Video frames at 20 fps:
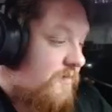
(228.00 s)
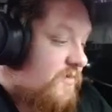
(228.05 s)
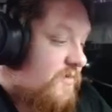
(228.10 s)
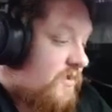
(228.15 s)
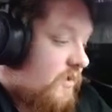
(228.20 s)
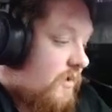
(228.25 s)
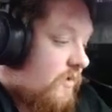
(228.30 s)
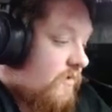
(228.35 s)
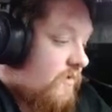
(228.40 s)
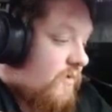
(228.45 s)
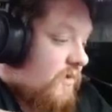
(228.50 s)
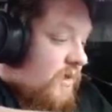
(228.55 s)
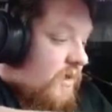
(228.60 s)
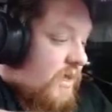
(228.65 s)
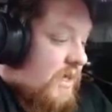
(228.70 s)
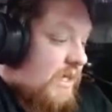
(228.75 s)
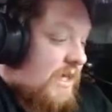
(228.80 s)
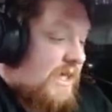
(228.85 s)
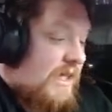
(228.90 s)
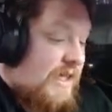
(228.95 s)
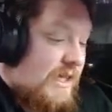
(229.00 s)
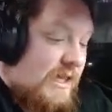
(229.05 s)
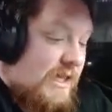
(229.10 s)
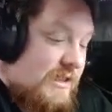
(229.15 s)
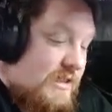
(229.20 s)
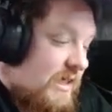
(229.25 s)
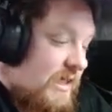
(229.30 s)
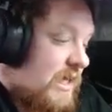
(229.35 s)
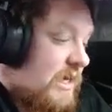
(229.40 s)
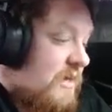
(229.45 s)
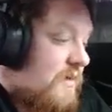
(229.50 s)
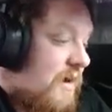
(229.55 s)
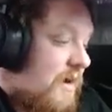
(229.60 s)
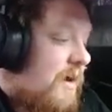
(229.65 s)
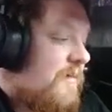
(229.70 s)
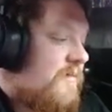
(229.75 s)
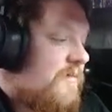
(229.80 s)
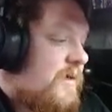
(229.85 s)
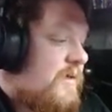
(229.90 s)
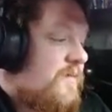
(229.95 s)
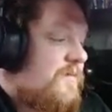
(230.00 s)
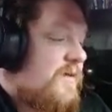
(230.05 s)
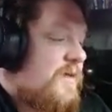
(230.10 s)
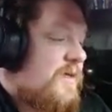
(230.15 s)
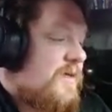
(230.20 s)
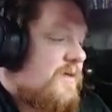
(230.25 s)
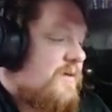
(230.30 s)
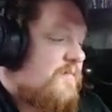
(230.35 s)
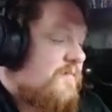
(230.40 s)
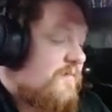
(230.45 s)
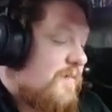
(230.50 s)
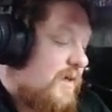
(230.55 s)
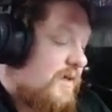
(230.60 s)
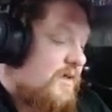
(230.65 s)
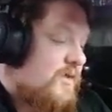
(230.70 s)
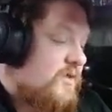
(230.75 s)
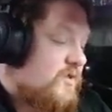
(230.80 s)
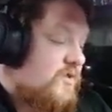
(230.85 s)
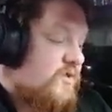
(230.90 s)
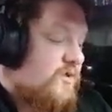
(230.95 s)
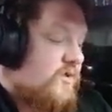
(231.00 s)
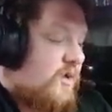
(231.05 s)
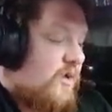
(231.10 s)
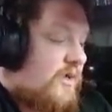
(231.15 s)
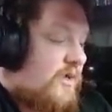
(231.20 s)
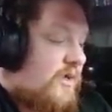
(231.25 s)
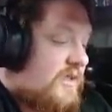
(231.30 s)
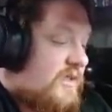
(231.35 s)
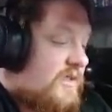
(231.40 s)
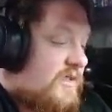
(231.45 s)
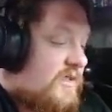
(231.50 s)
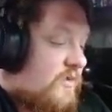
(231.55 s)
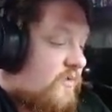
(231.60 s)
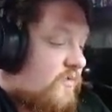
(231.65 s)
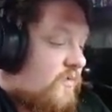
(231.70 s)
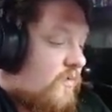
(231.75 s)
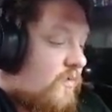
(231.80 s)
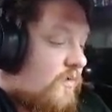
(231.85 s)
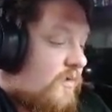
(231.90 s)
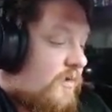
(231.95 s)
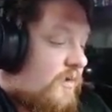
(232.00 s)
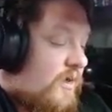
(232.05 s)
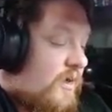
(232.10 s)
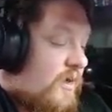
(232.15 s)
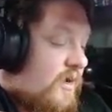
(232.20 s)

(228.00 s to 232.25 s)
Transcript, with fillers: So it's gonna I'm gonna be making sure content's still rolling.